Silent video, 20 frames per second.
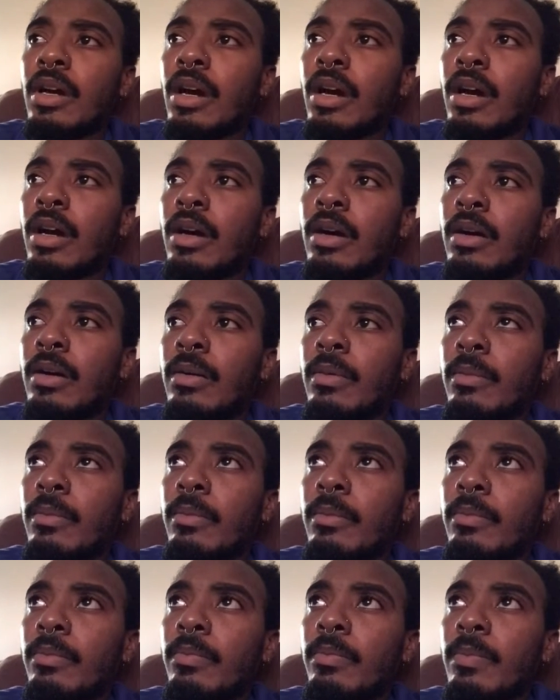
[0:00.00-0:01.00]

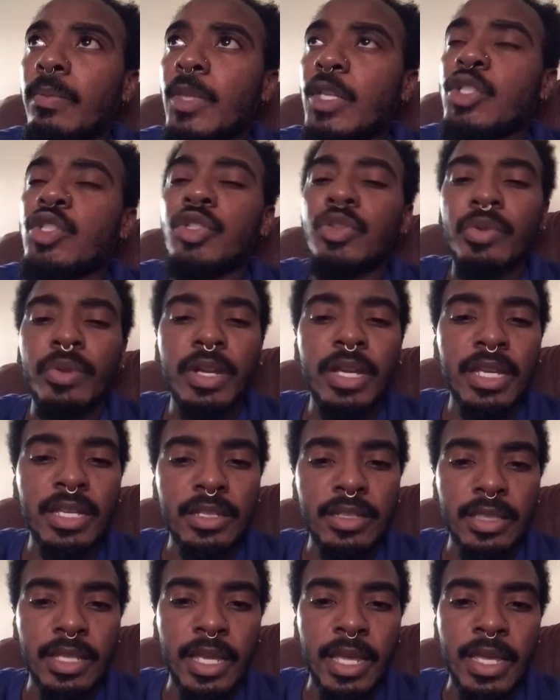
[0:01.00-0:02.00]
um
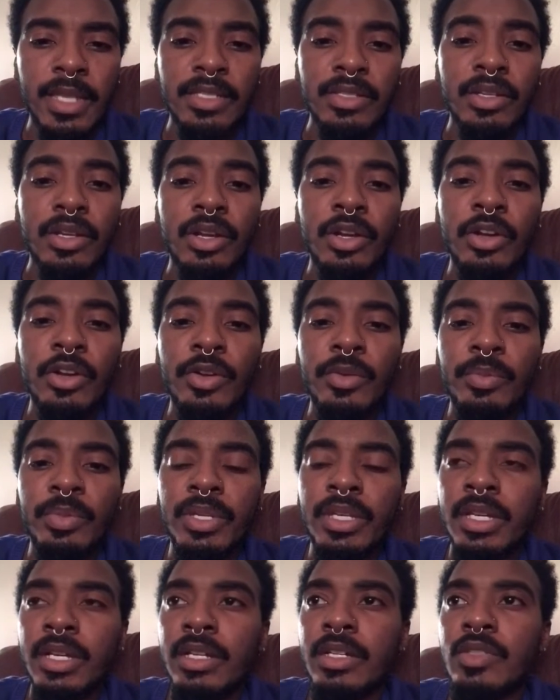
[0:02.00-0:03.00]
trend that has occurred
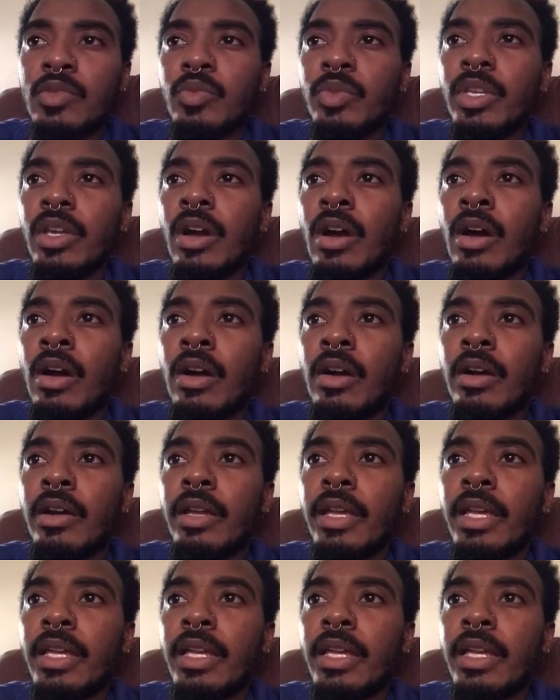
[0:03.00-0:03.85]
because we are